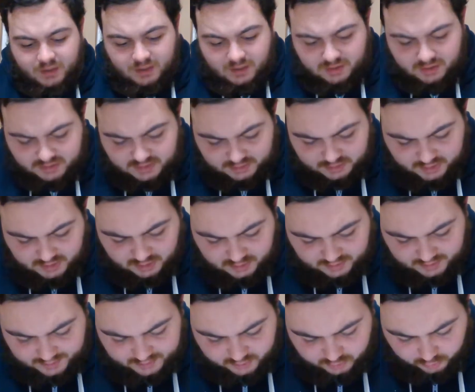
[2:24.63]
There's a
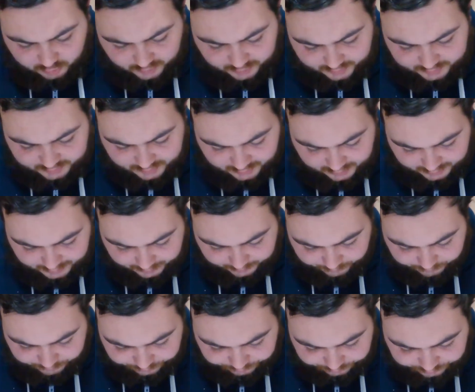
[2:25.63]
young guy
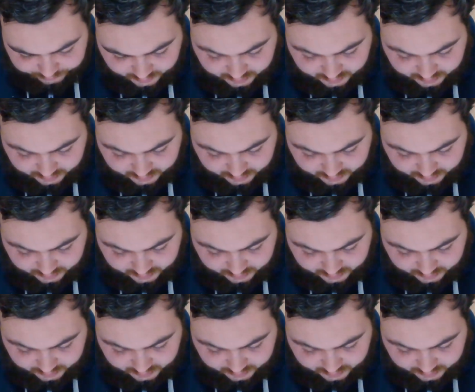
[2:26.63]
named,